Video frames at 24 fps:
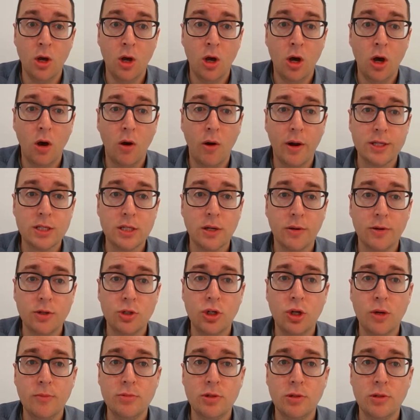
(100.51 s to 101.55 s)
All right, so in
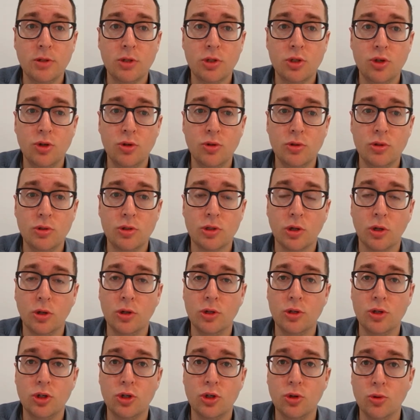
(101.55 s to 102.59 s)
terms of the students learn
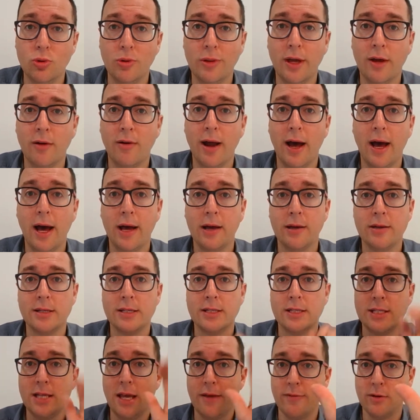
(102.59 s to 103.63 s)
to, there are
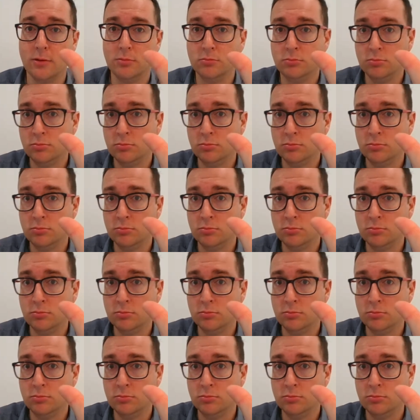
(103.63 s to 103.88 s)
seven